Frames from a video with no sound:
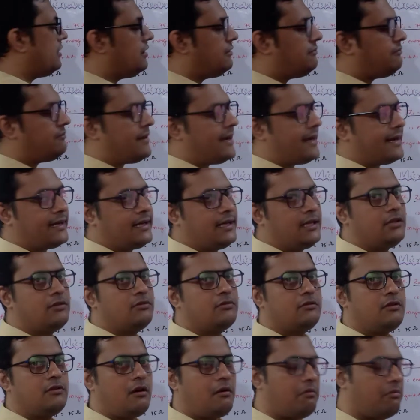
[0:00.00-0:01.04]

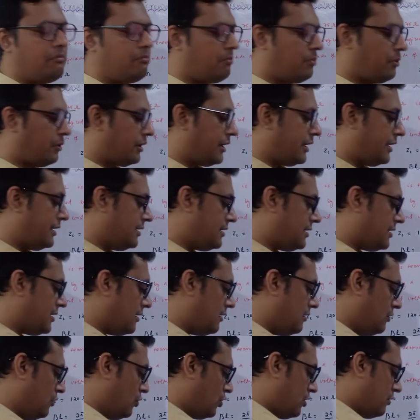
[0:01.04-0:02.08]
magnitude of potential,
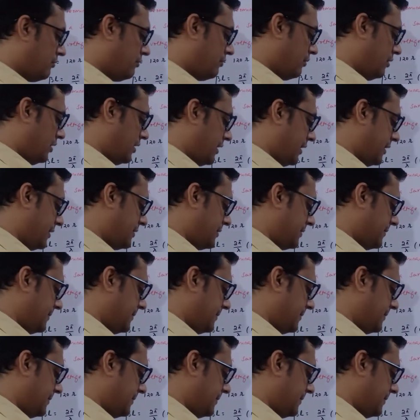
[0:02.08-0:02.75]
load voltage.